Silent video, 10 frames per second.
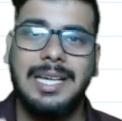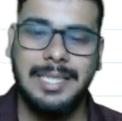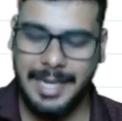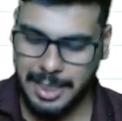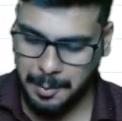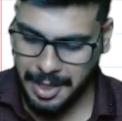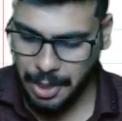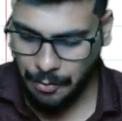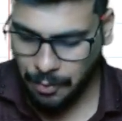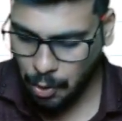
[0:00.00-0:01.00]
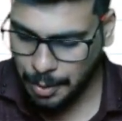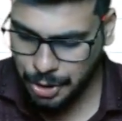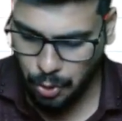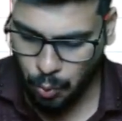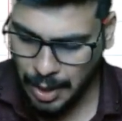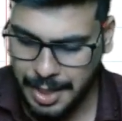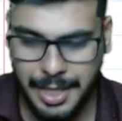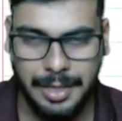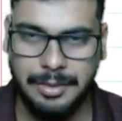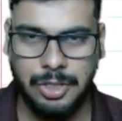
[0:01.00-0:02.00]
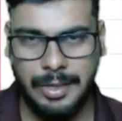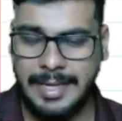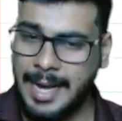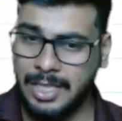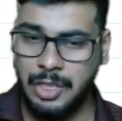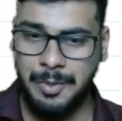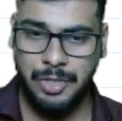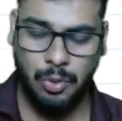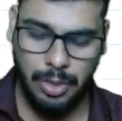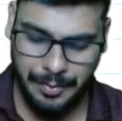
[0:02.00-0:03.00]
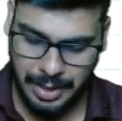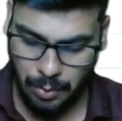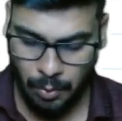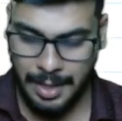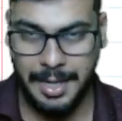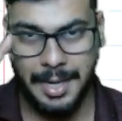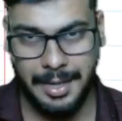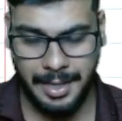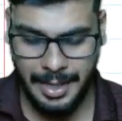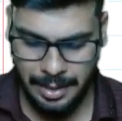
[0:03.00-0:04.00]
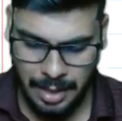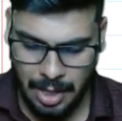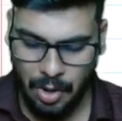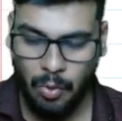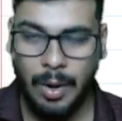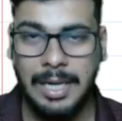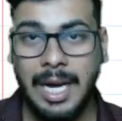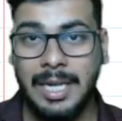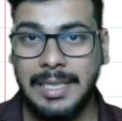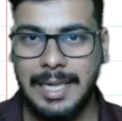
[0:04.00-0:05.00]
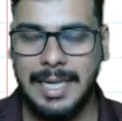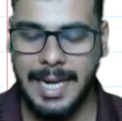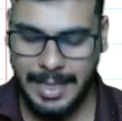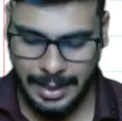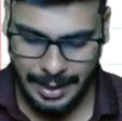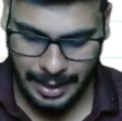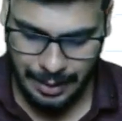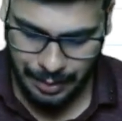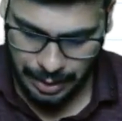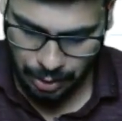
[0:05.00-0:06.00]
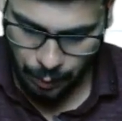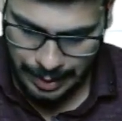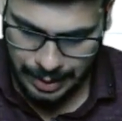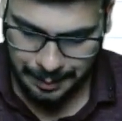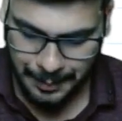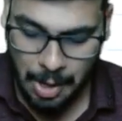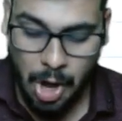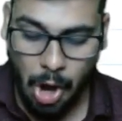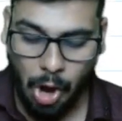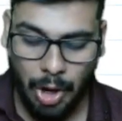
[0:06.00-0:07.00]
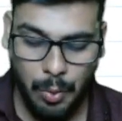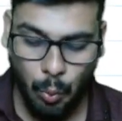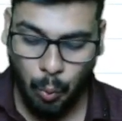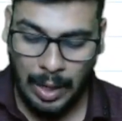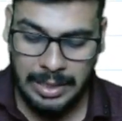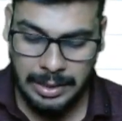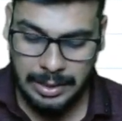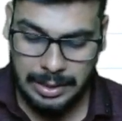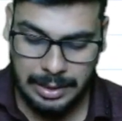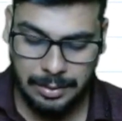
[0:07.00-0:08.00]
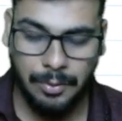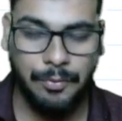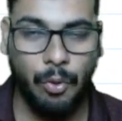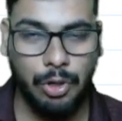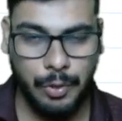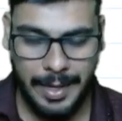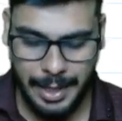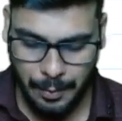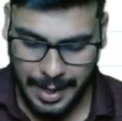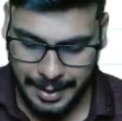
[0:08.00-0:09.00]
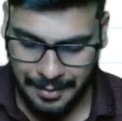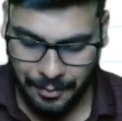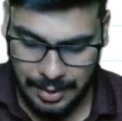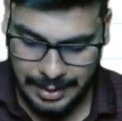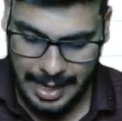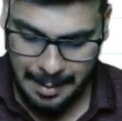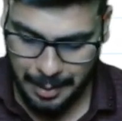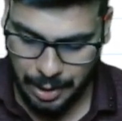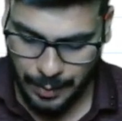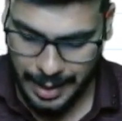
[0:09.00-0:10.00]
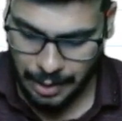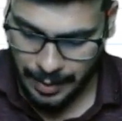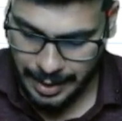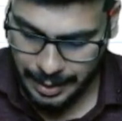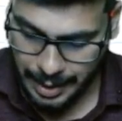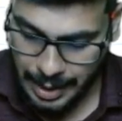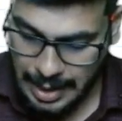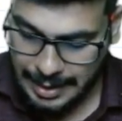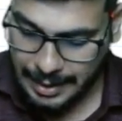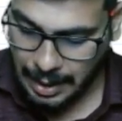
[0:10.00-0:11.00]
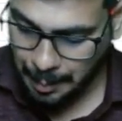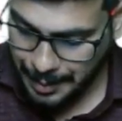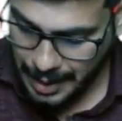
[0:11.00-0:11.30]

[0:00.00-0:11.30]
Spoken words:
an expiry of how much? 1 year. So it has to be sold within 1 year, right? What are the data they are giving in the question? On 1st April 2023, the company